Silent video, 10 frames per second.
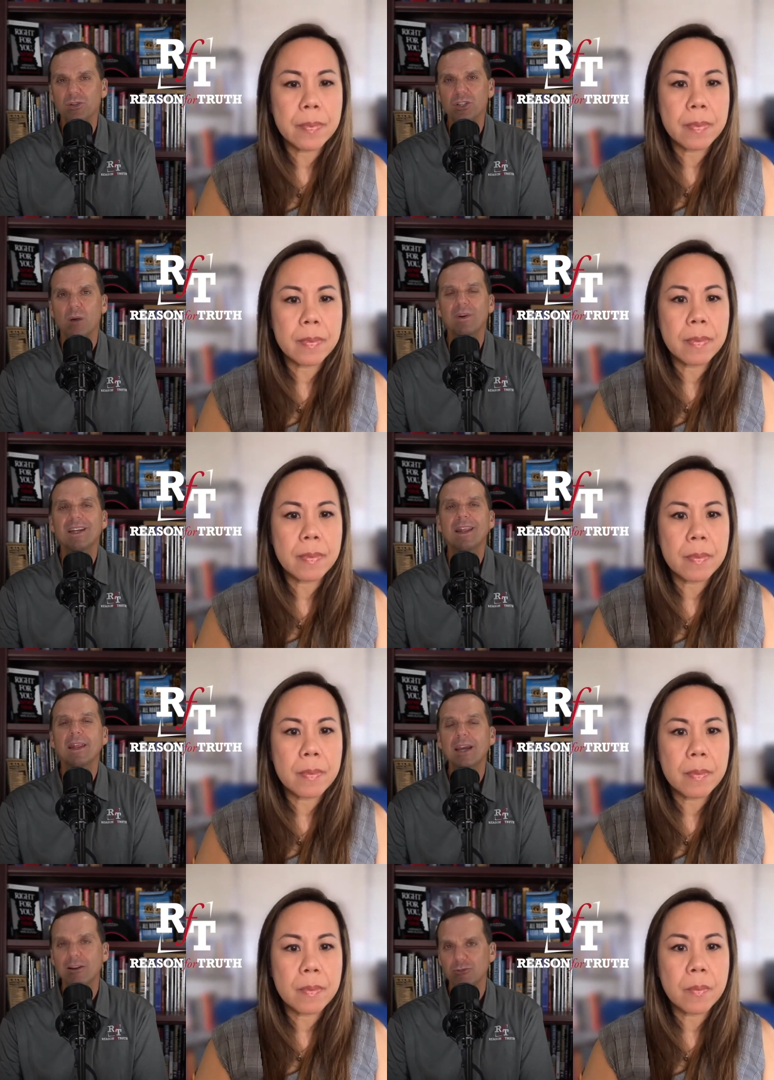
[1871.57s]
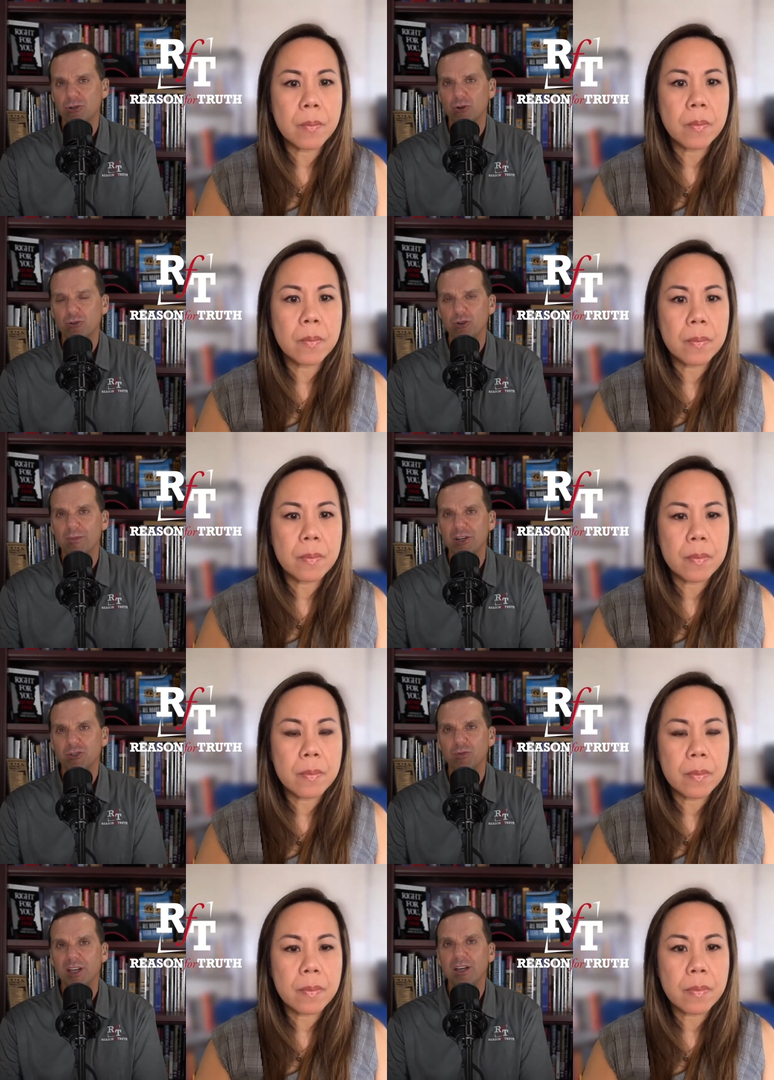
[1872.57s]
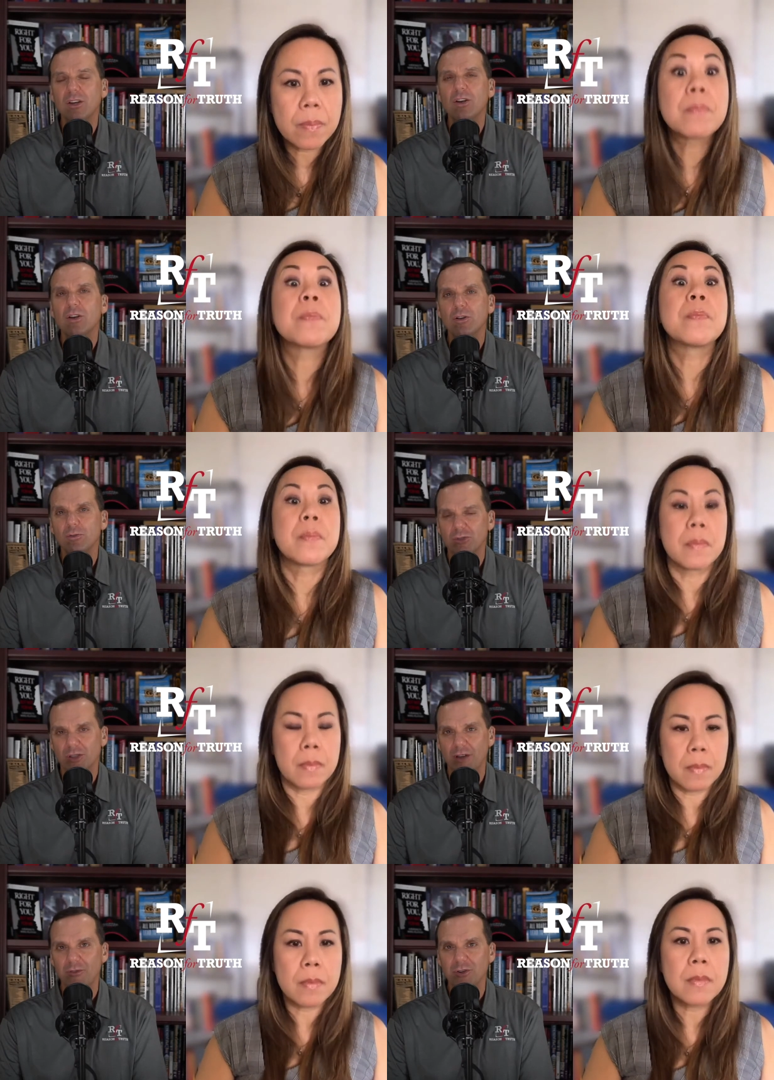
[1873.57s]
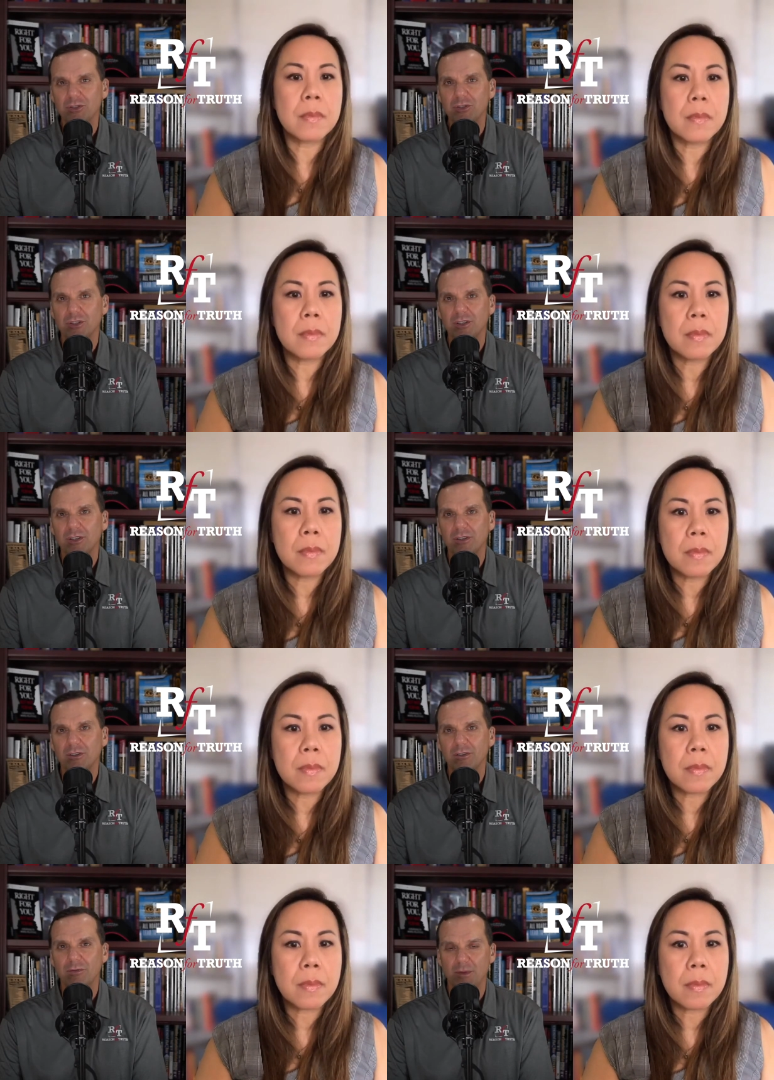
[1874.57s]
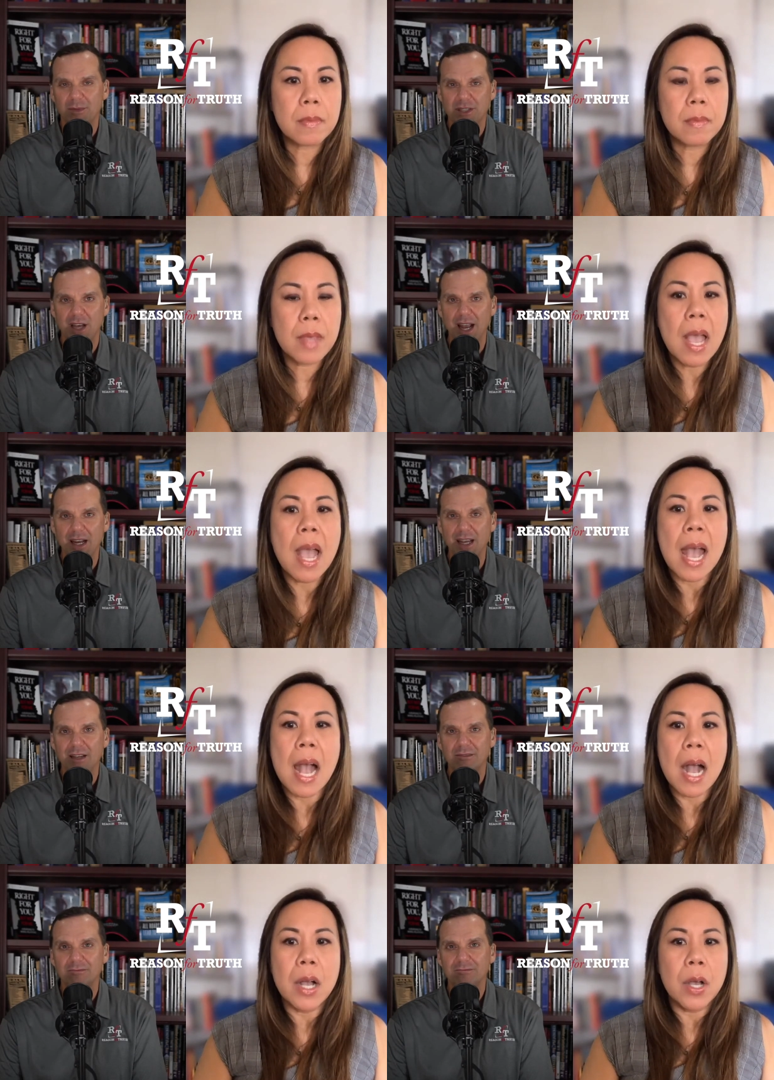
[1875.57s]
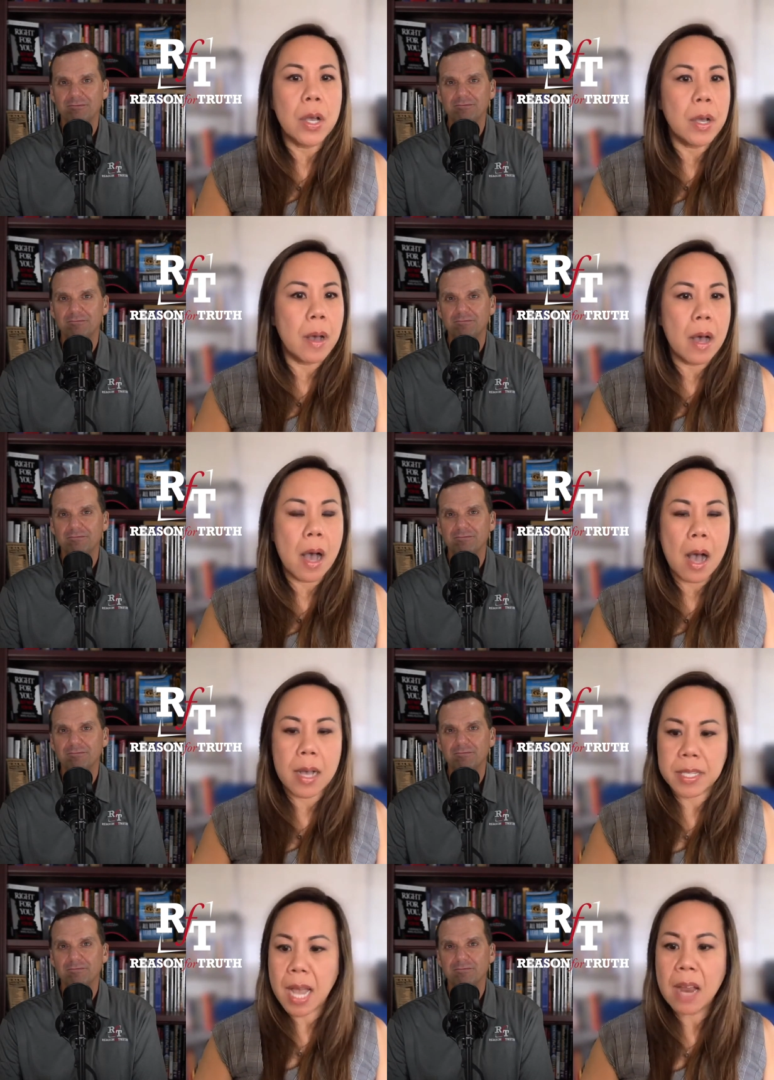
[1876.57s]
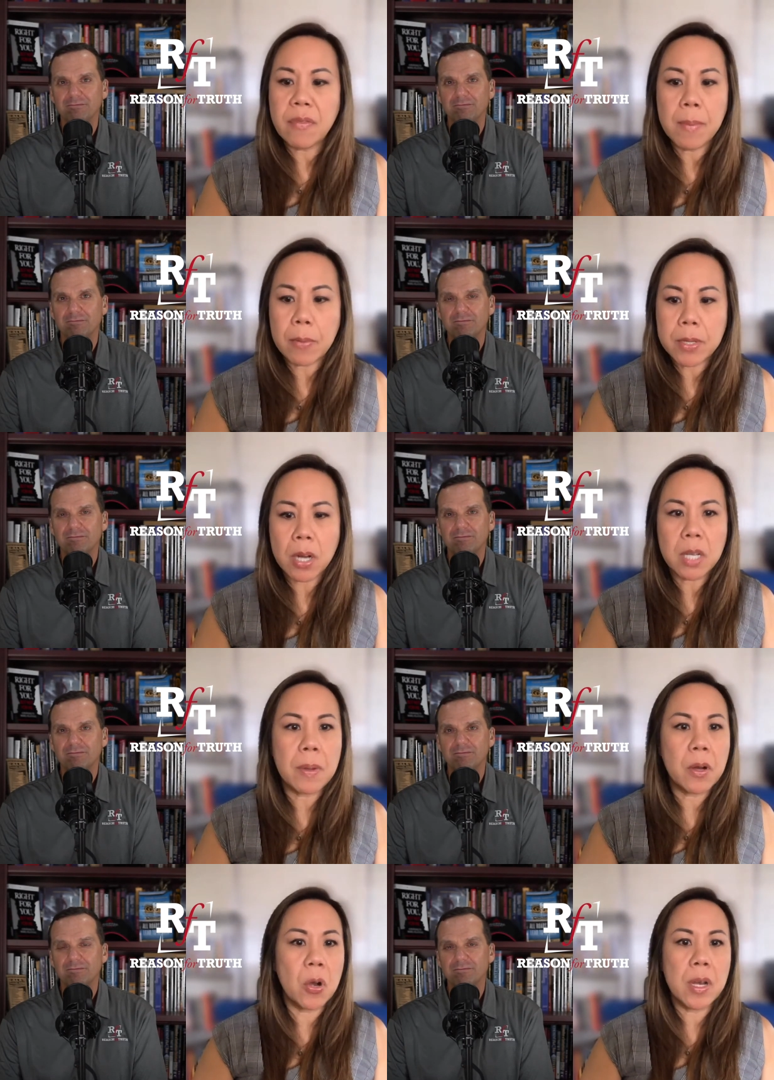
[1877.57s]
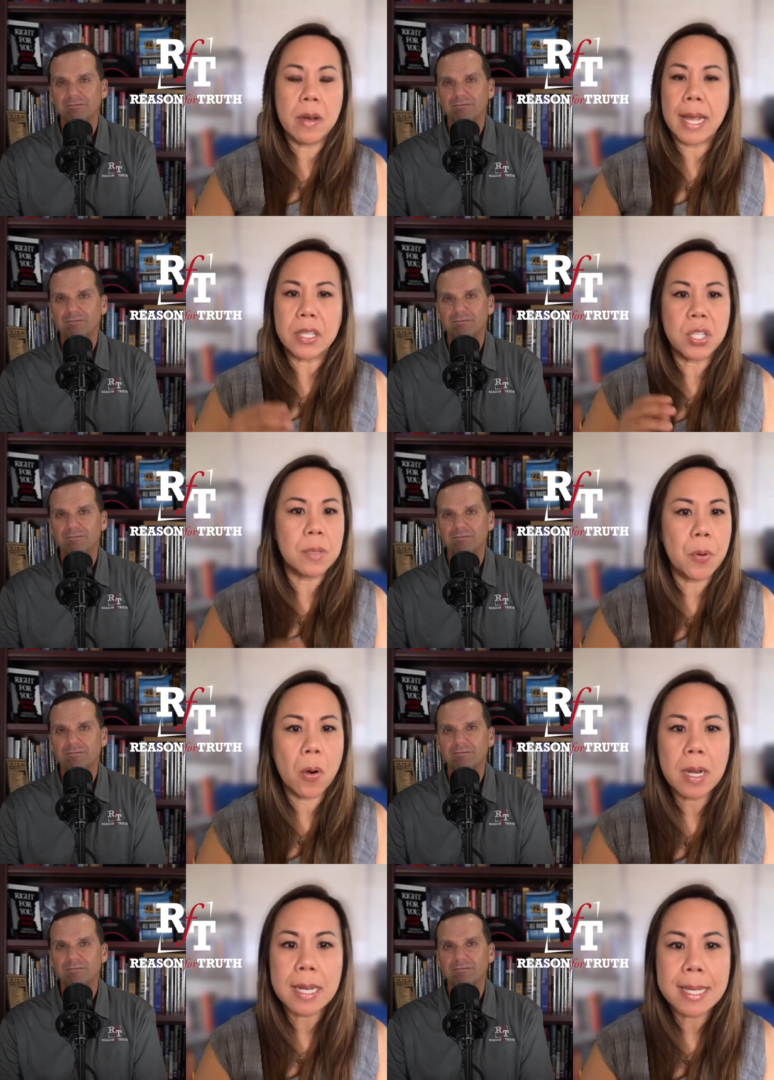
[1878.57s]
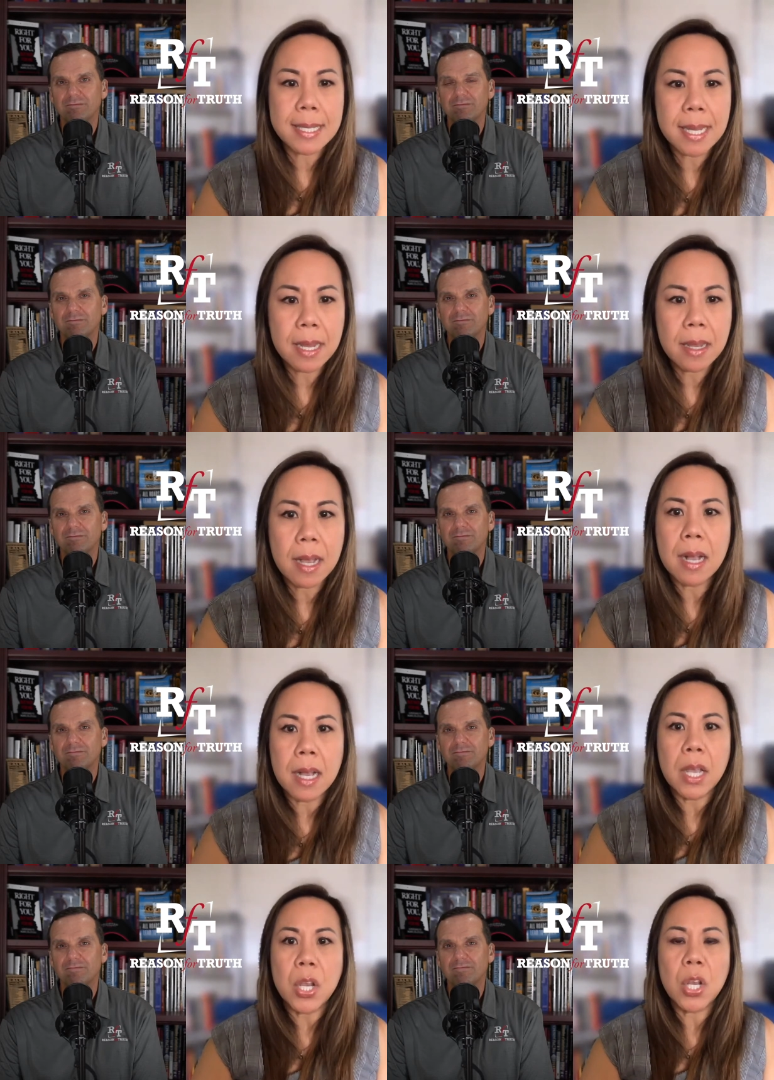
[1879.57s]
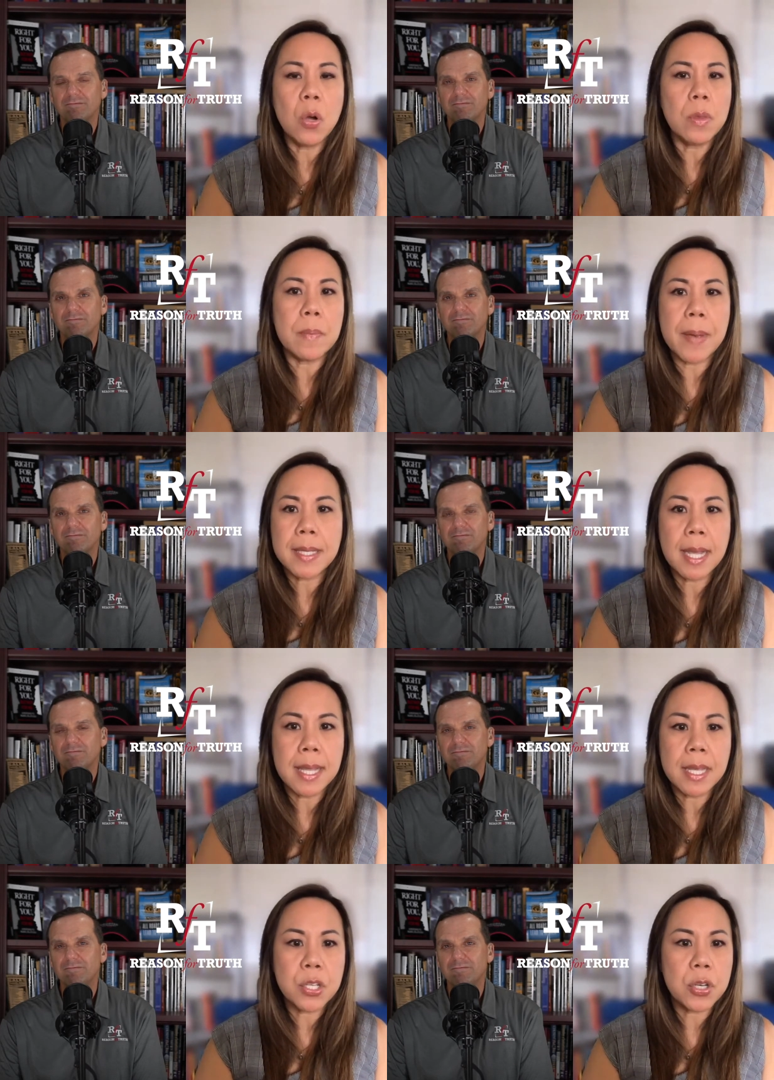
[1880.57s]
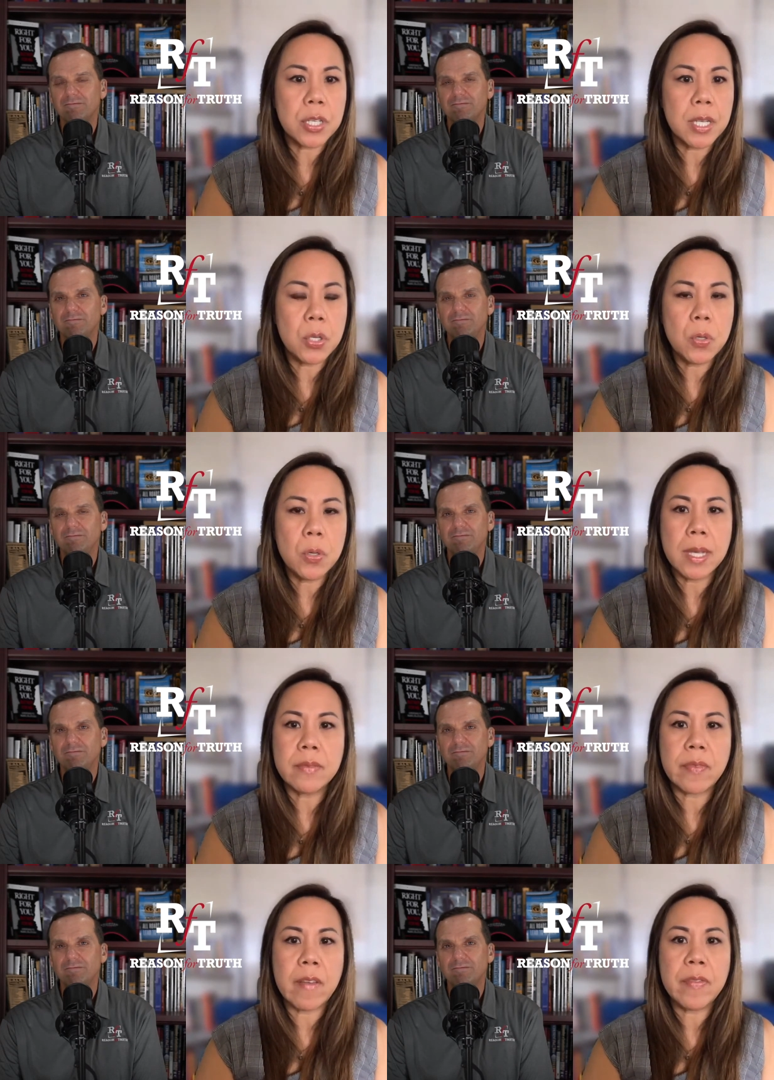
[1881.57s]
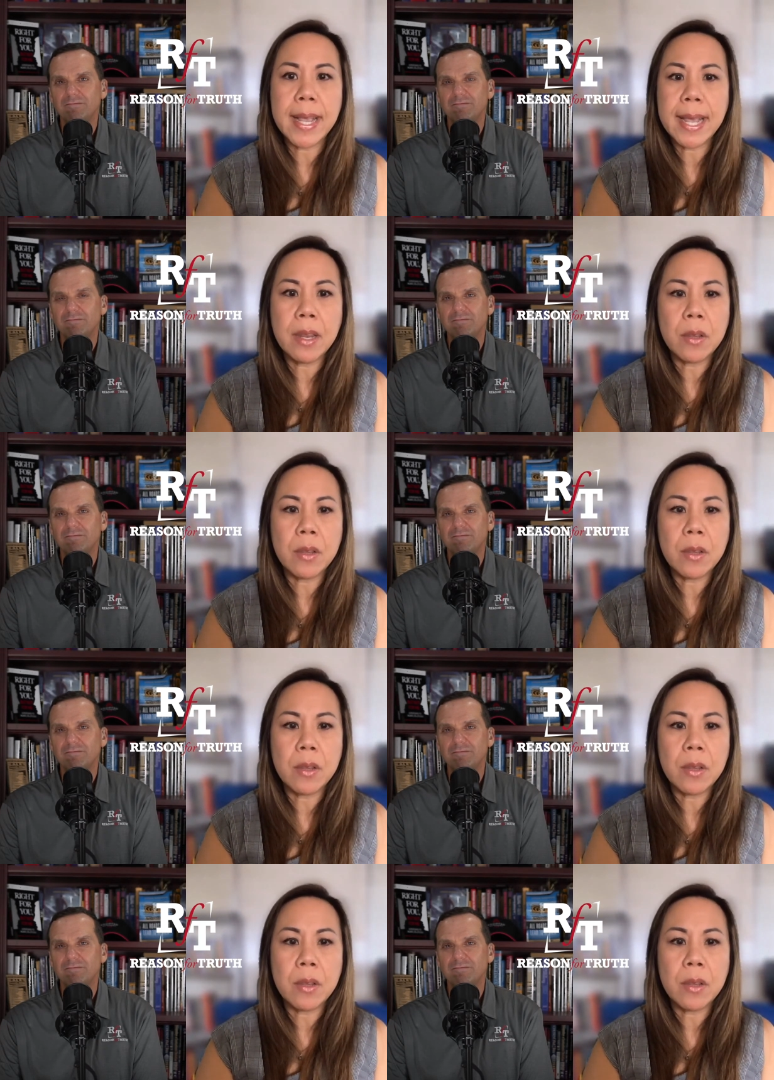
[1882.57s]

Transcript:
Speaker 1: someone in their church or ministry who suffers from anxiety?
Speaker 2: aside from like we talked about earlier, like support listening, you know the best thing I think the church can do is if they can